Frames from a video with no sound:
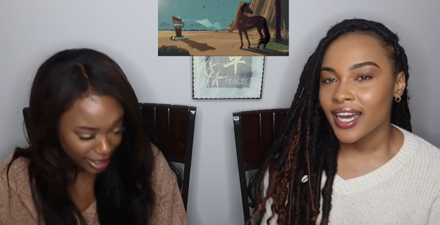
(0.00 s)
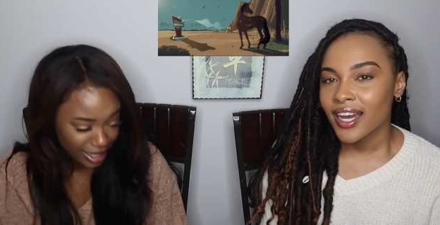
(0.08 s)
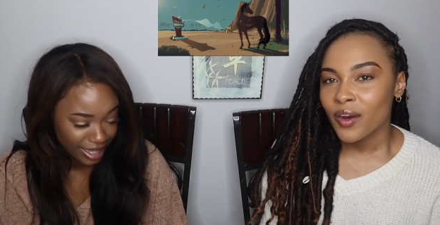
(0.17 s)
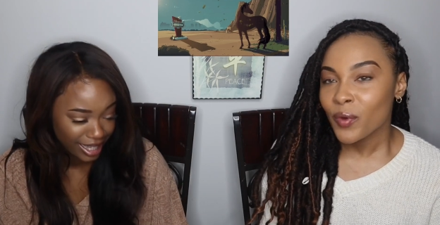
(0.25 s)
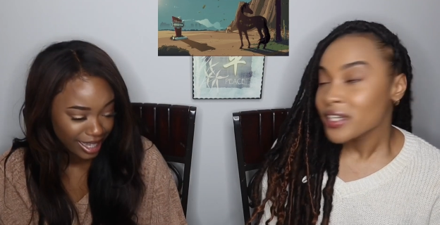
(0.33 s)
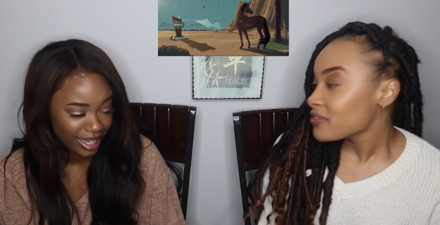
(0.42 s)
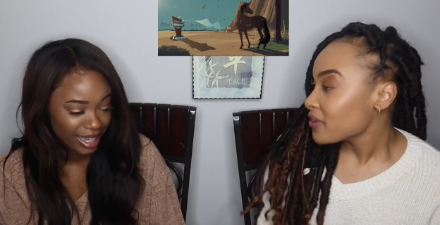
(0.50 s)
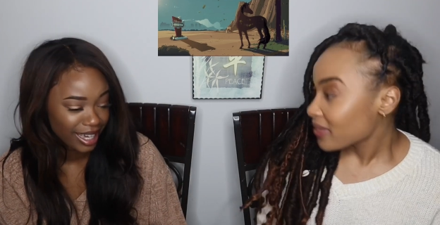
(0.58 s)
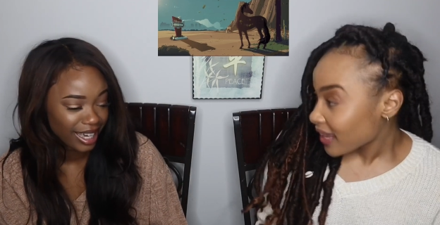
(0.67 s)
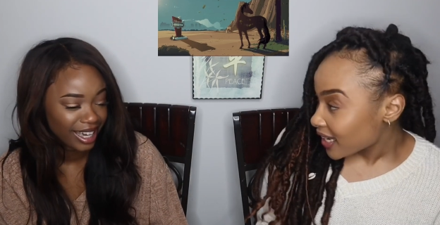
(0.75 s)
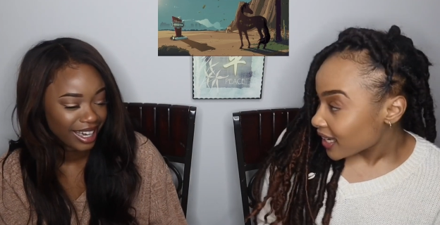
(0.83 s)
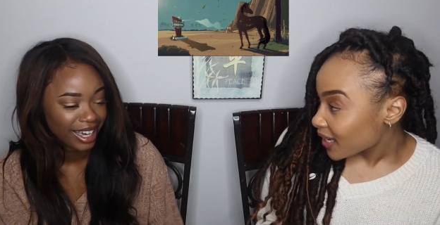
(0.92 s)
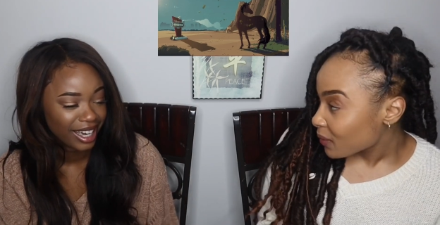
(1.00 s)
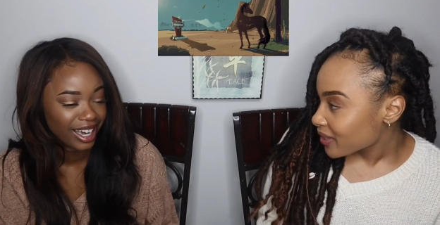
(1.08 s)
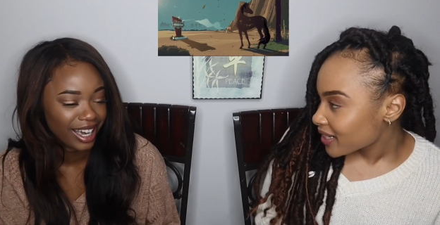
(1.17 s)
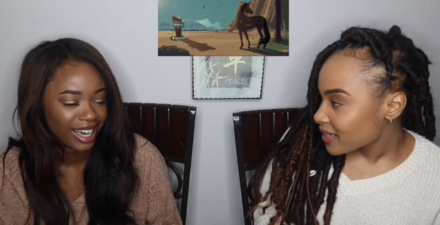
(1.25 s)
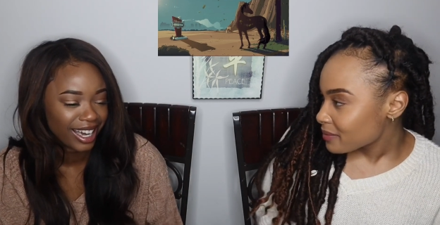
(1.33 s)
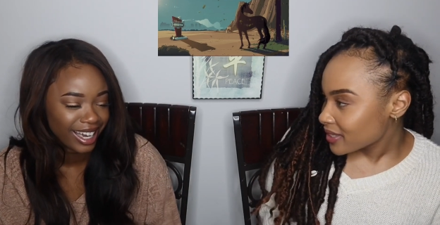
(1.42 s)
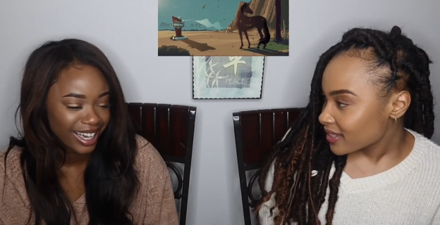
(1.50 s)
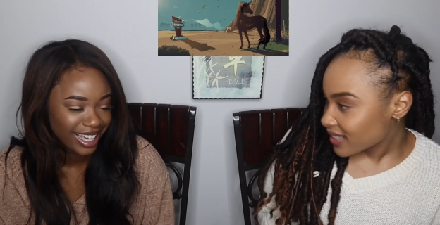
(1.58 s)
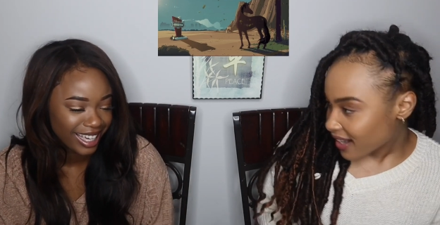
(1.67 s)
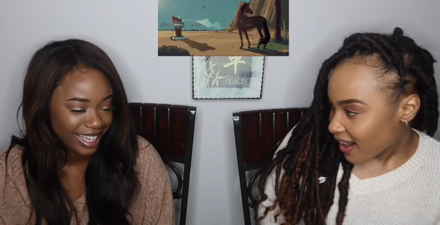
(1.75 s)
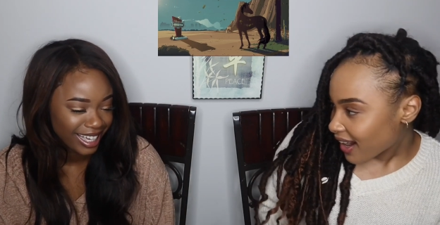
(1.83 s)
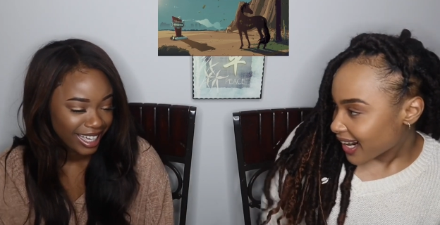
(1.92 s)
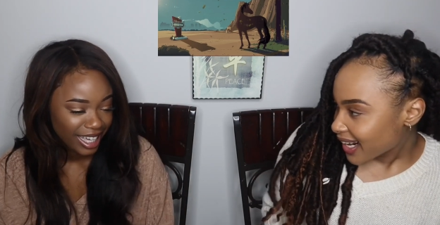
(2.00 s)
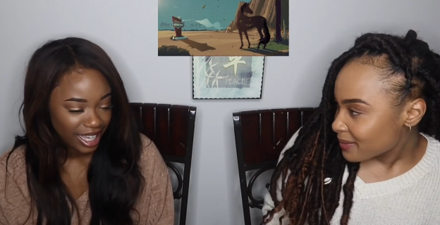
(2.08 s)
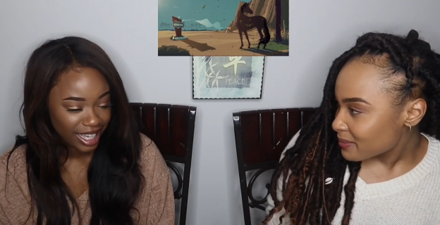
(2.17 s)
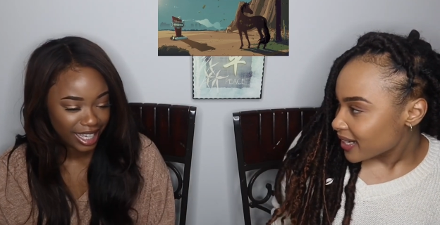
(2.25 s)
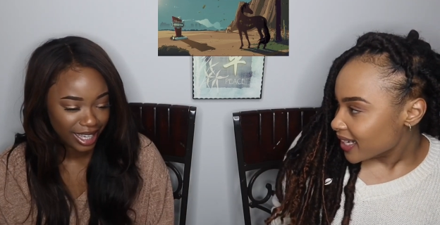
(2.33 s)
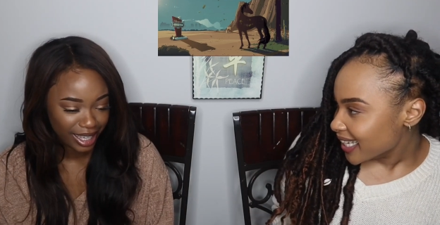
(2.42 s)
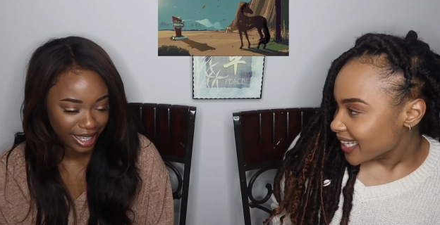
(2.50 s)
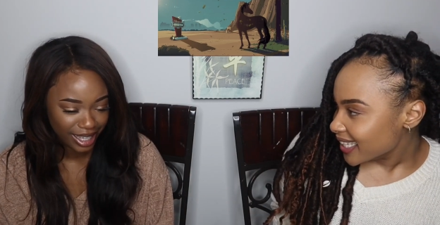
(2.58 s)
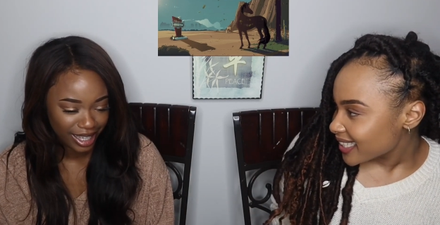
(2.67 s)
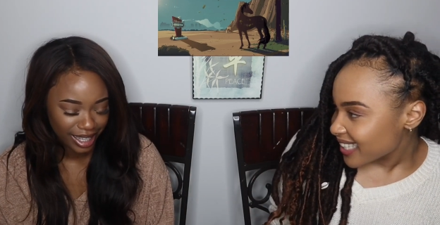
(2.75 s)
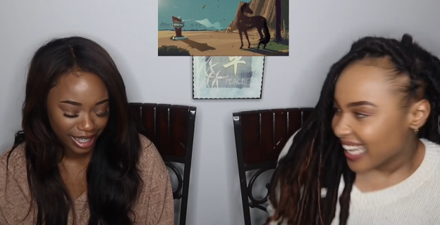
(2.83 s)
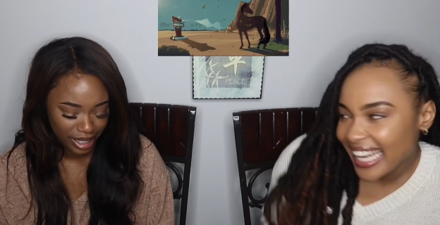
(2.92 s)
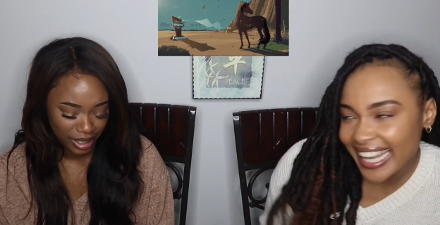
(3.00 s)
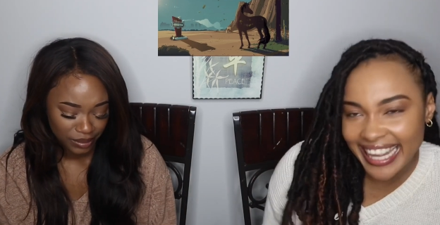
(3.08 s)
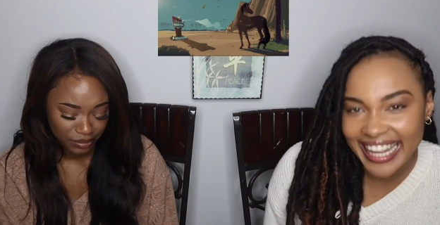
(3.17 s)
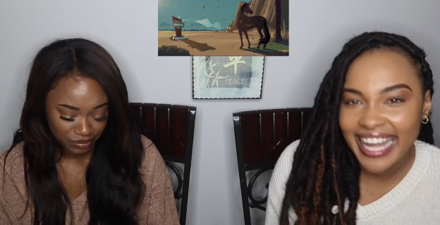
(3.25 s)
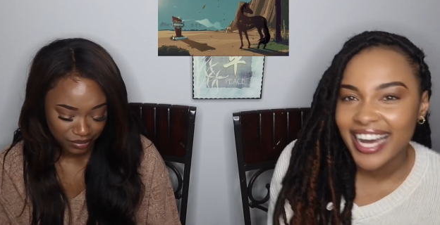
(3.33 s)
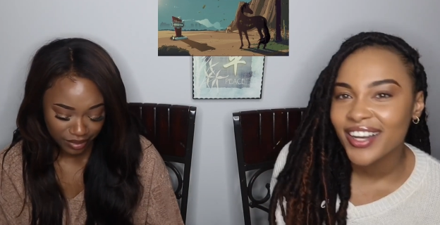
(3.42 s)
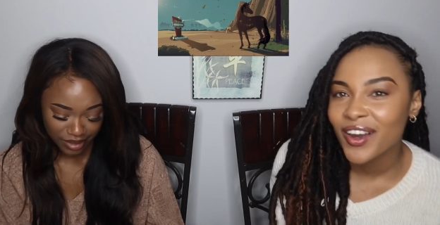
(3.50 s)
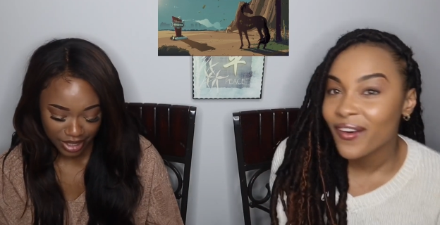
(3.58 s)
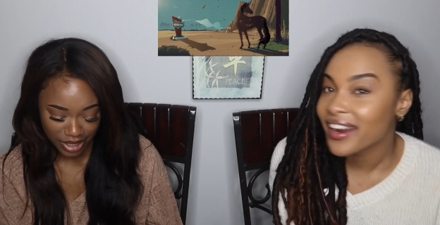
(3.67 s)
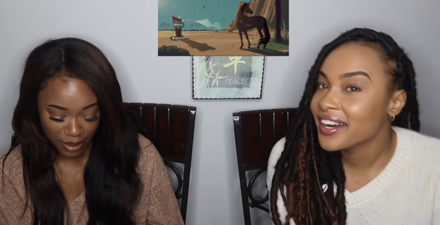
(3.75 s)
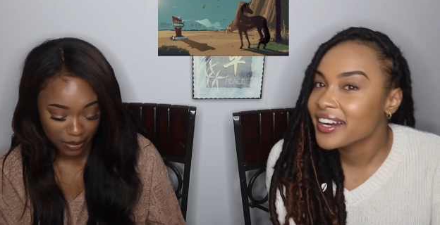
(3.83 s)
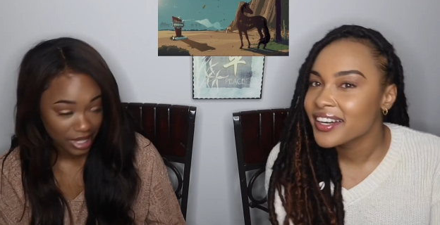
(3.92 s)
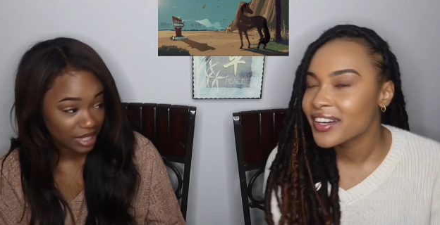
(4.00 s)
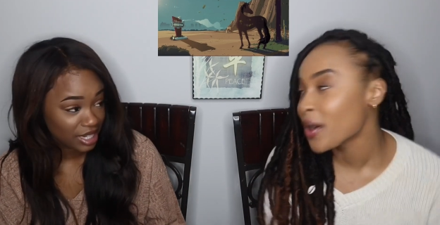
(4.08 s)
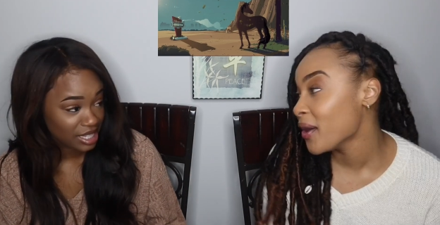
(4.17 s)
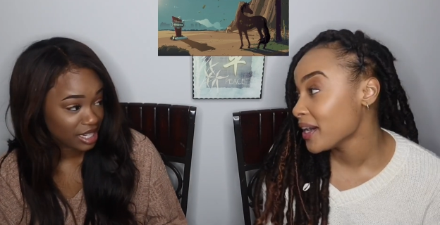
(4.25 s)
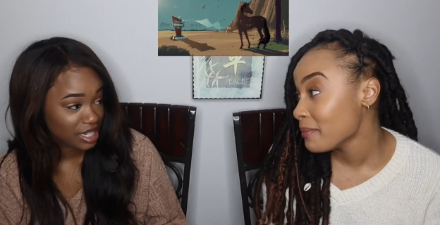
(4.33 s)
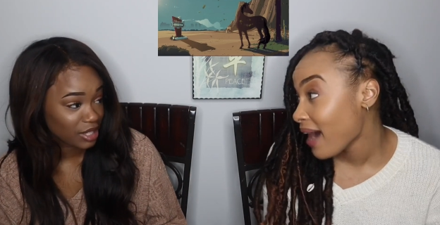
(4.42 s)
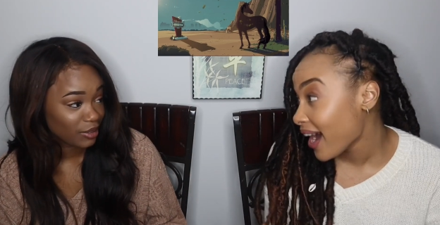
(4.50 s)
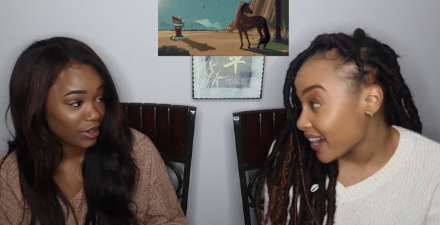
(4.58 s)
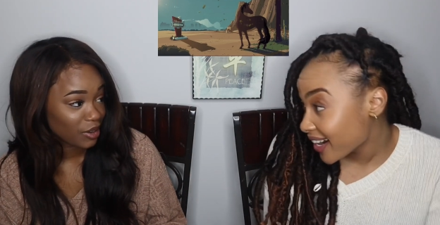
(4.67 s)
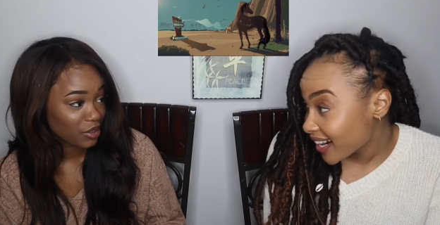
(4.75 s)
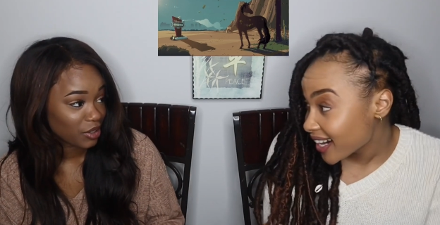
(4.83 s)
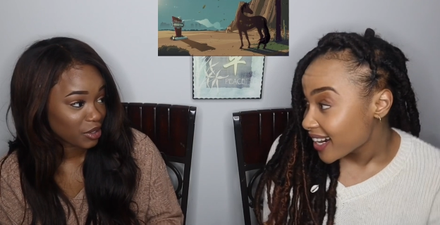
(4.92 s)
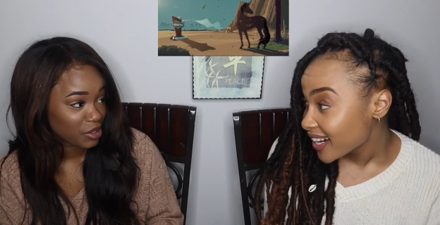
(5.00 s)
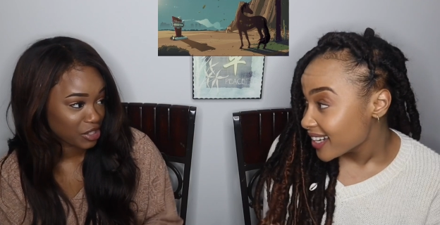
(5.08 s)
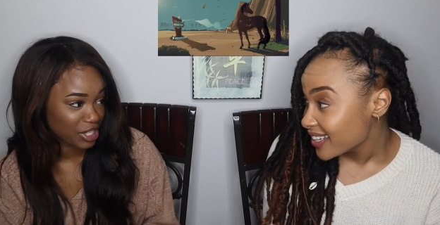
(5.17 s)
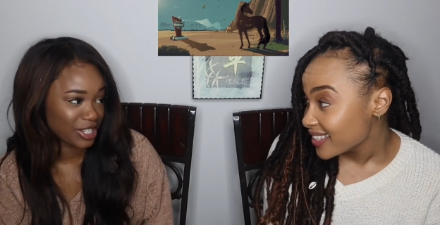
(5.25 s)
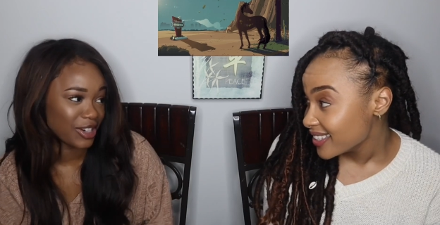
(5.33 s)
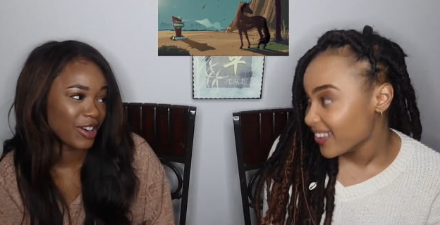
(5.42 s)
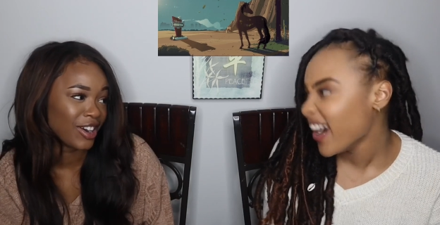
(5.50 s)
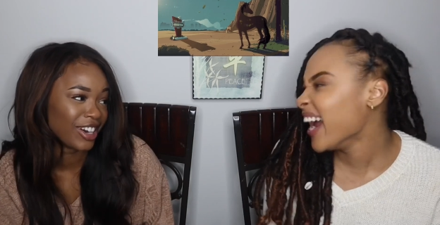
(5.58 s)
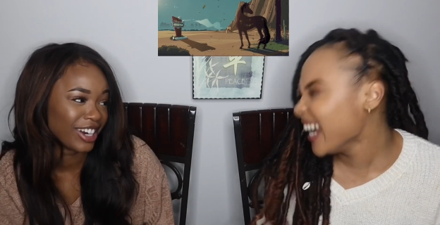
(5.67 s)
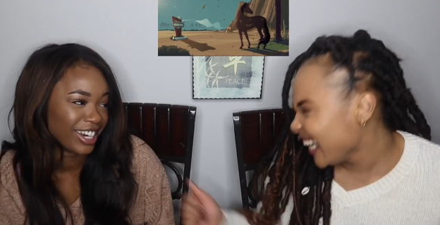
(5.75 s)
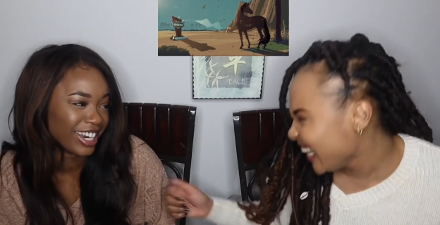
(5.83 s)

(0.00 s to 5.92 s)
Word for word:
Speaker 1: wishful thinking, we're going to be in the car, but going to
Speaker 2: Meijer, the grocery store. Right?